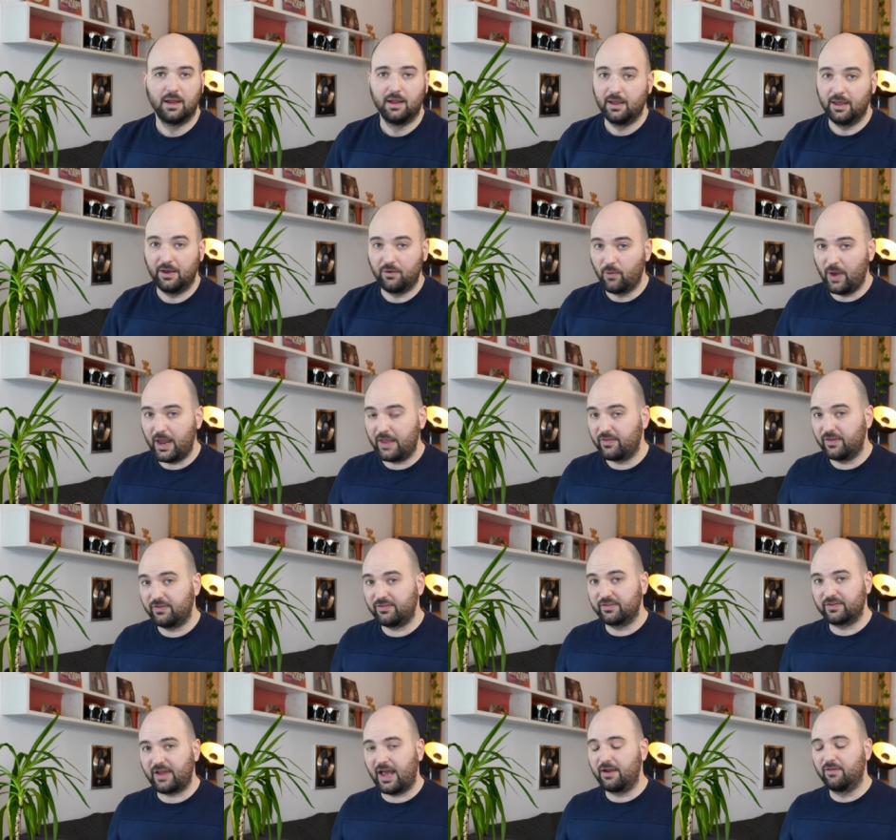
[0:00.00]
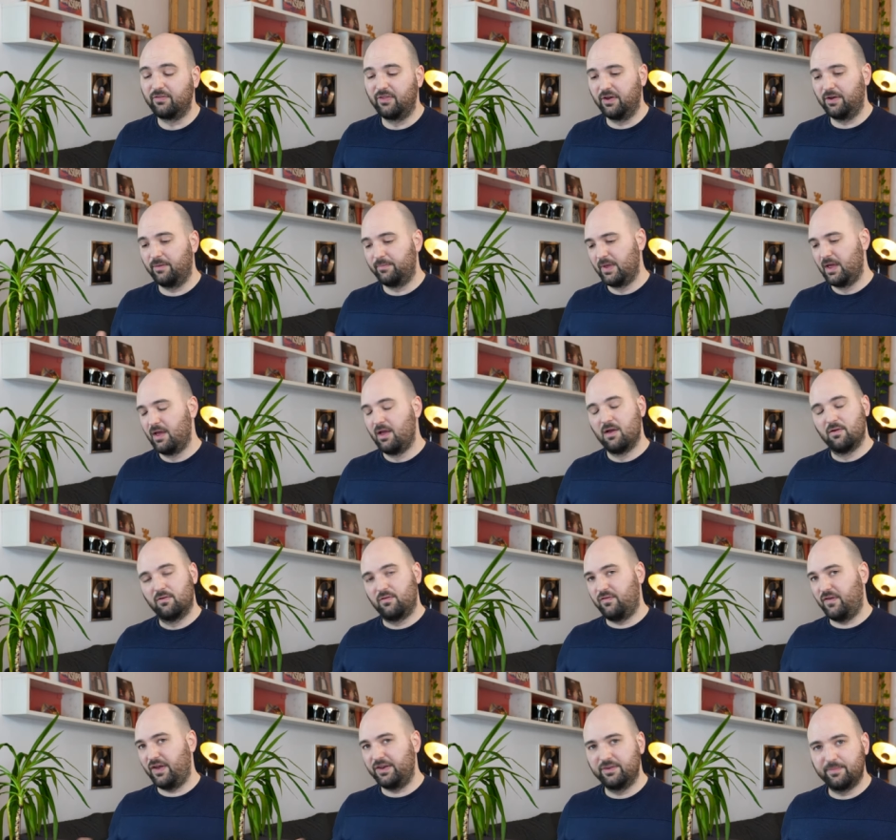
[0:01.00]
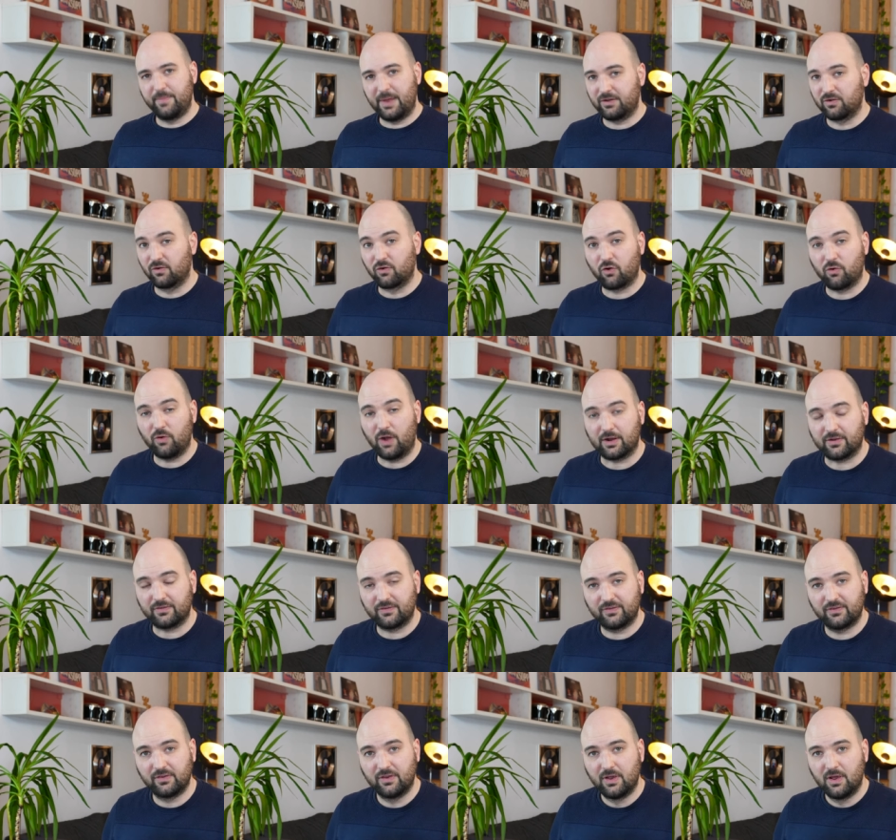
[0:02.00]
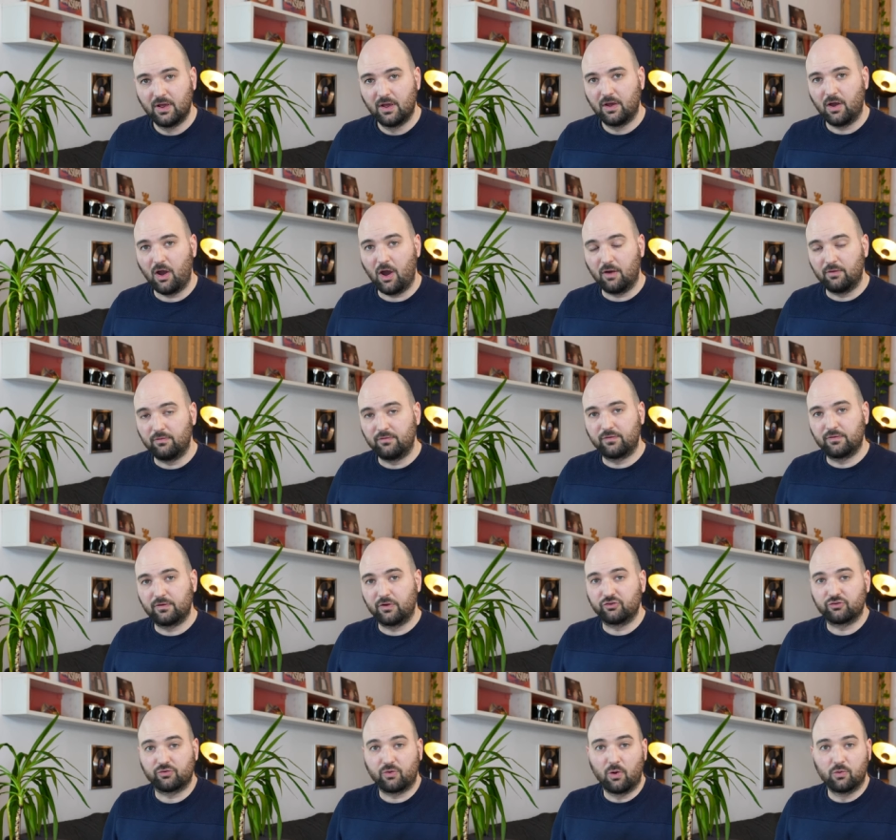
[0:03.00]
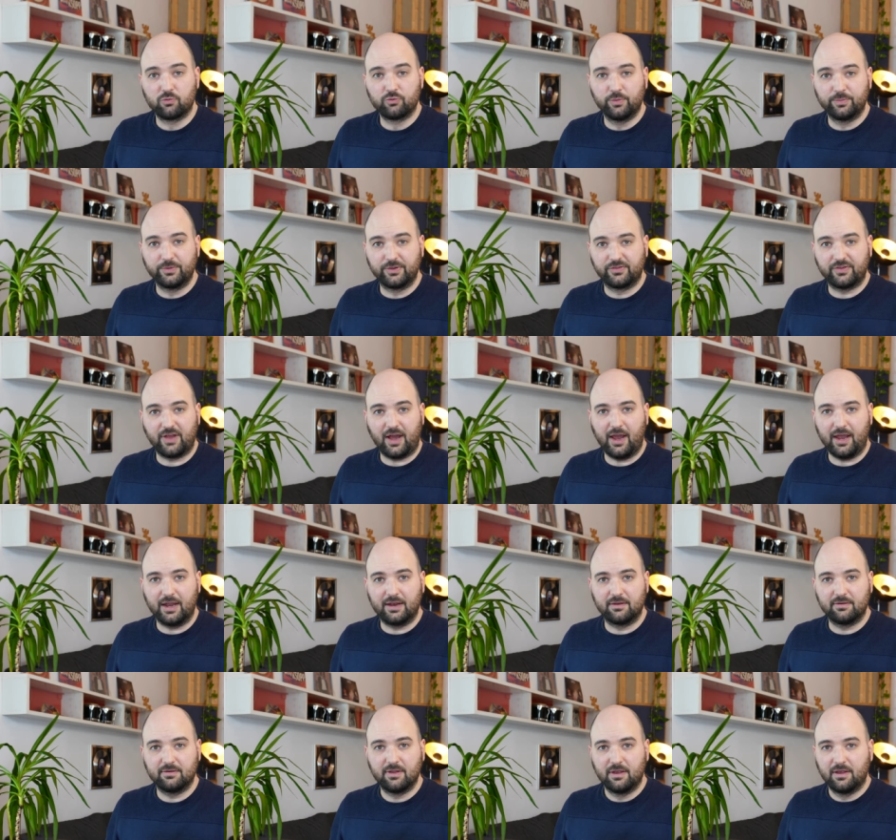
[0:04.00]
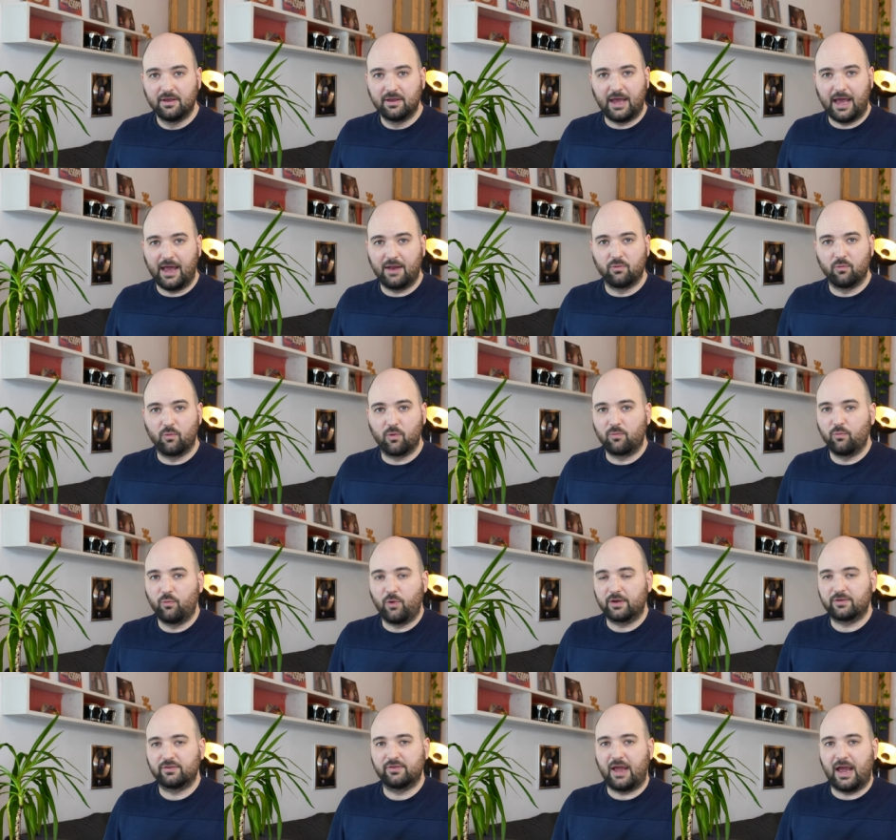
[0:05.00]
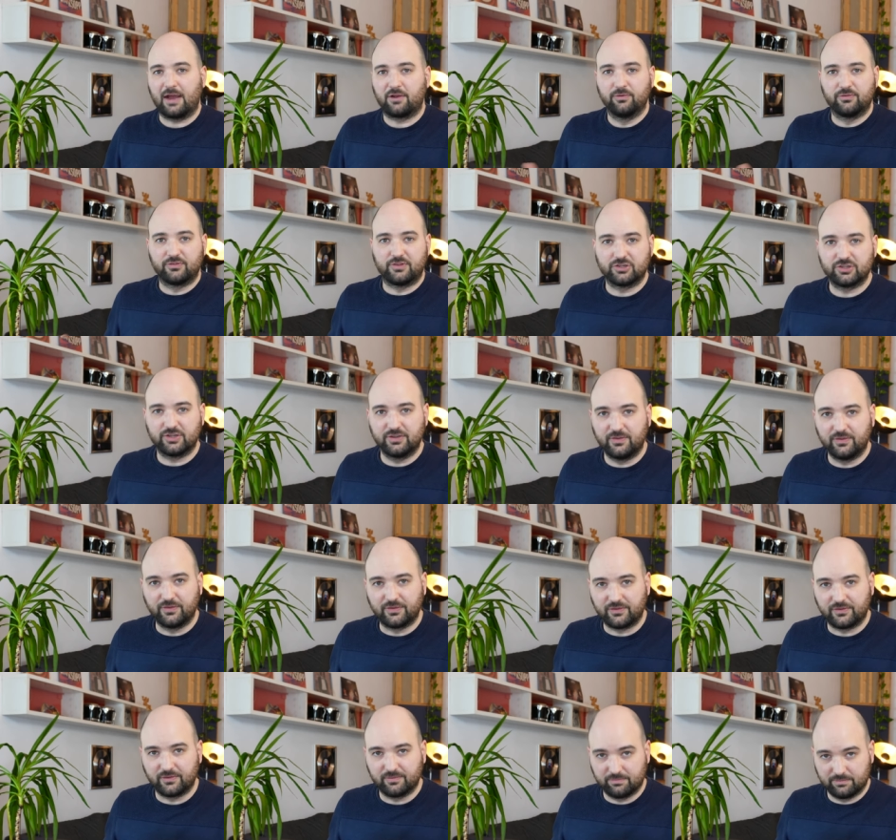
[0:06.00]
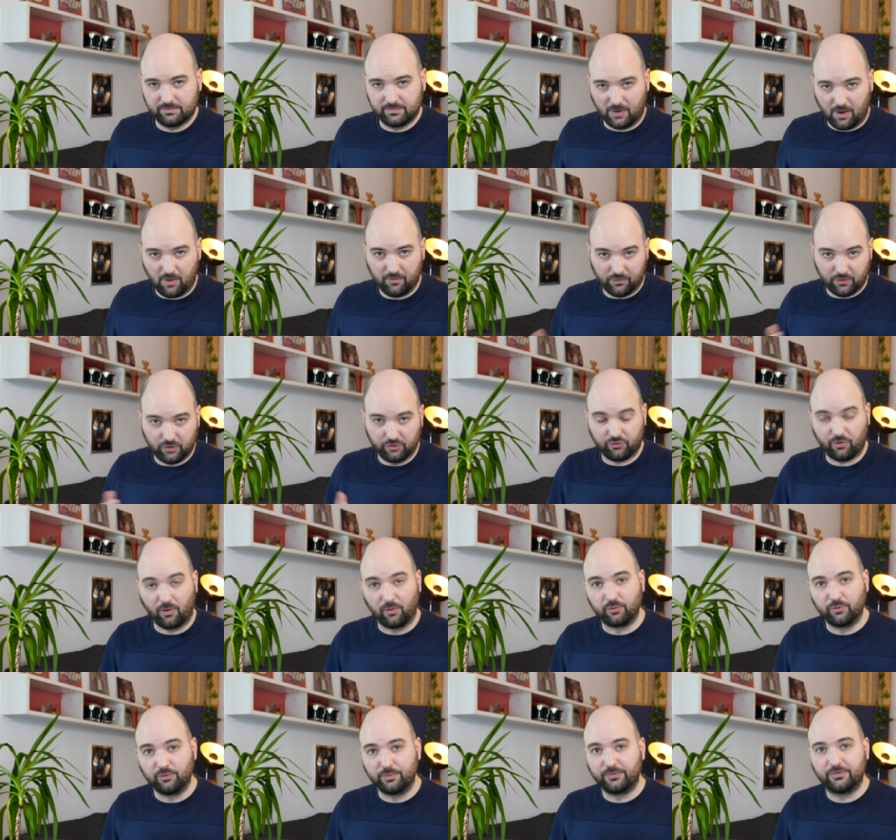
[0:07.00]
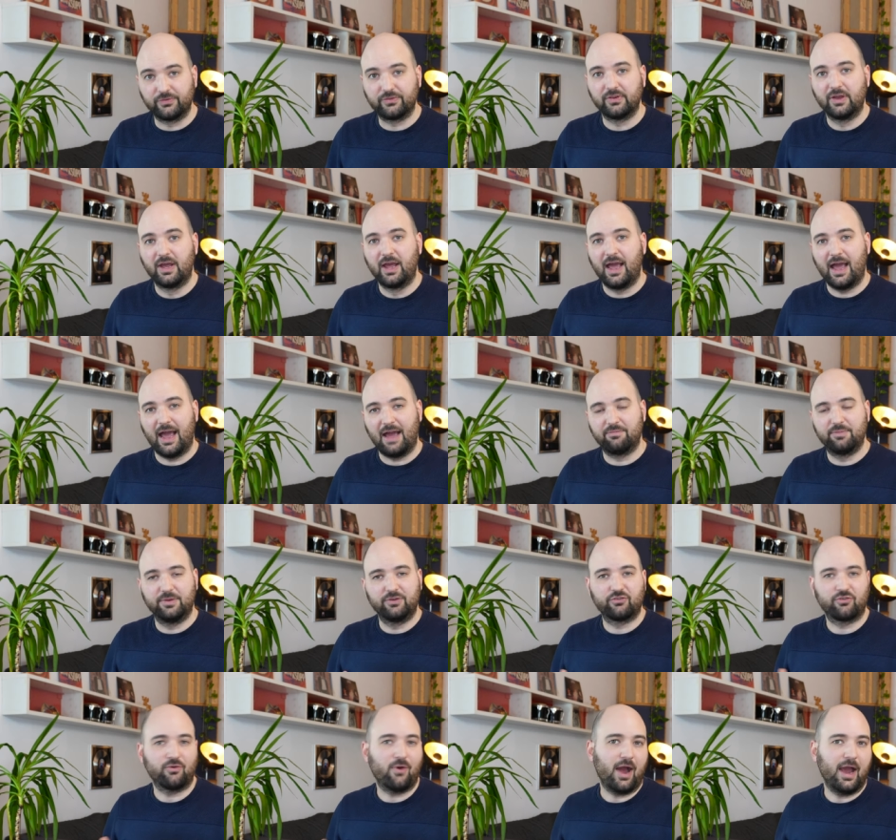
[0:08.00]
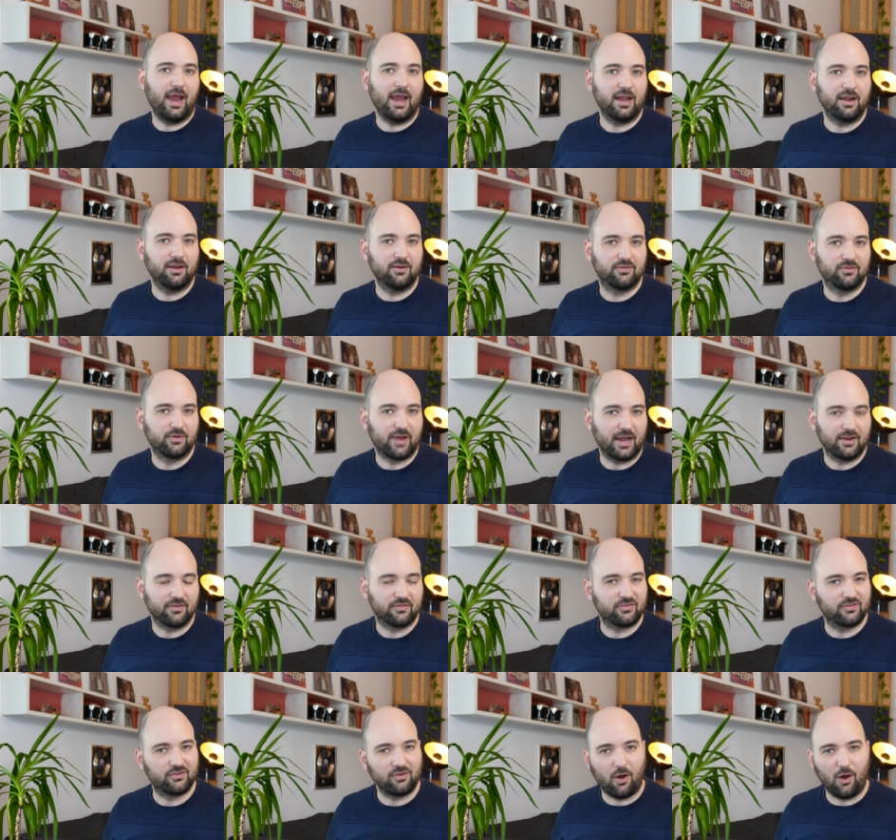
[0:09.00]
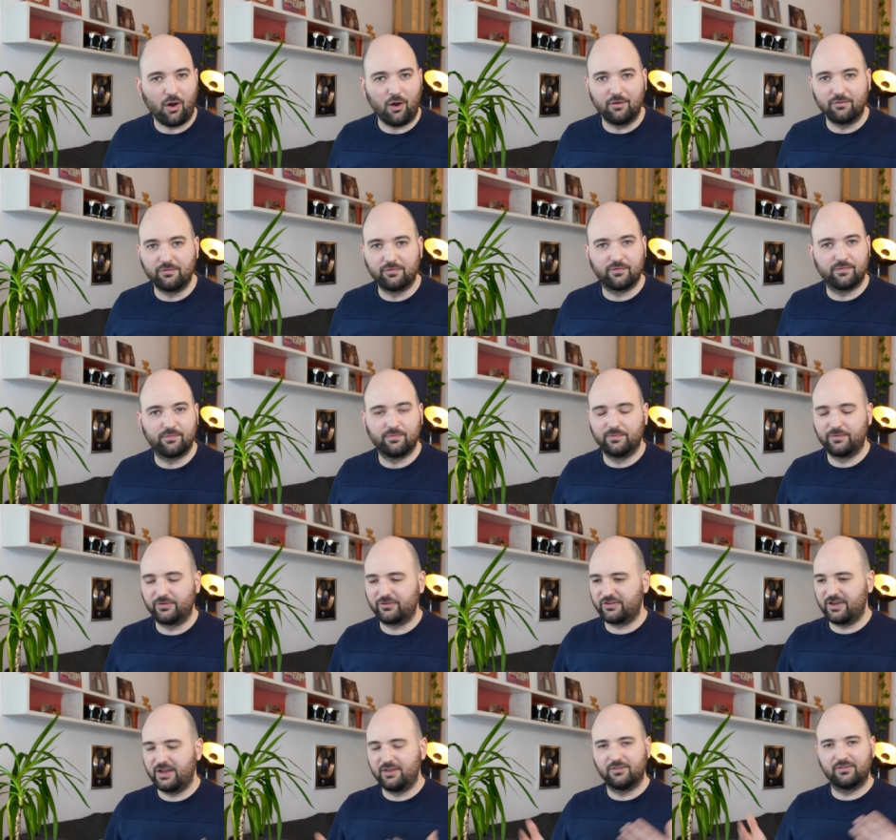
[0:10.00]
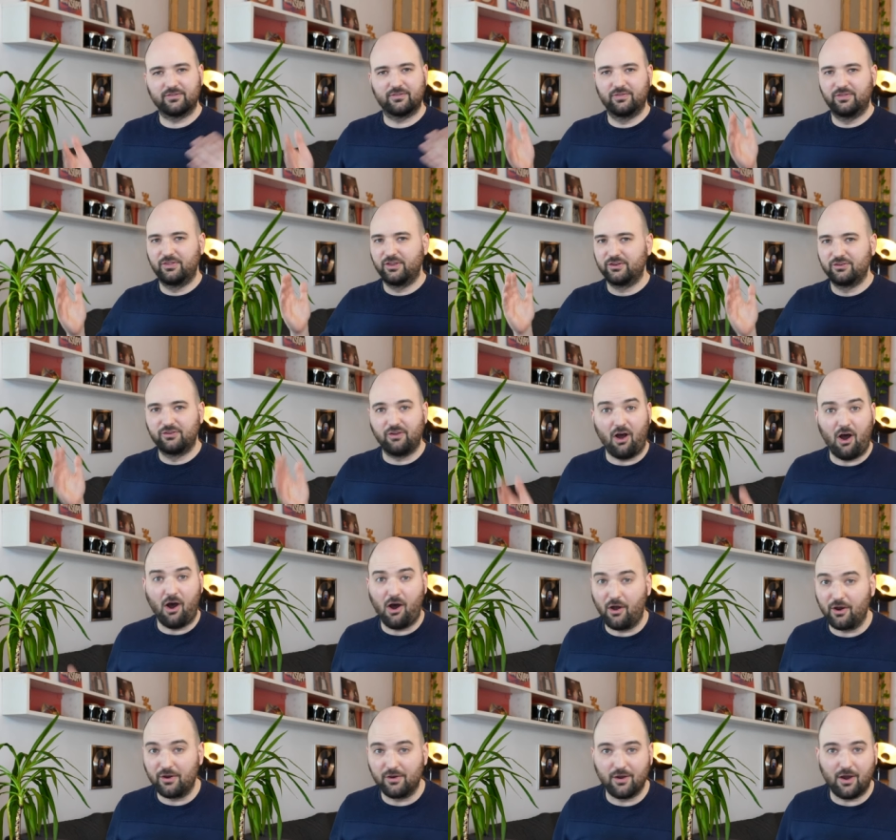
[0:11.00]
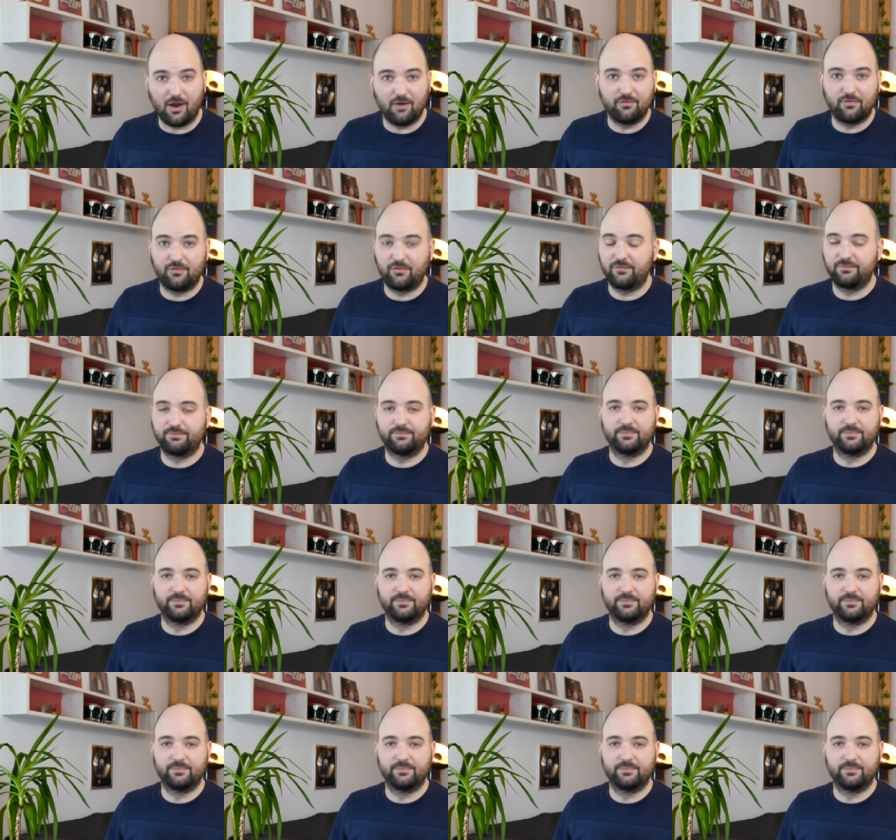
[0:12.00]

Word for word: In a way, this is kind of the fundamental crux of control room design and what acousticians of control rooms have been trying to kind of solve since the dawn of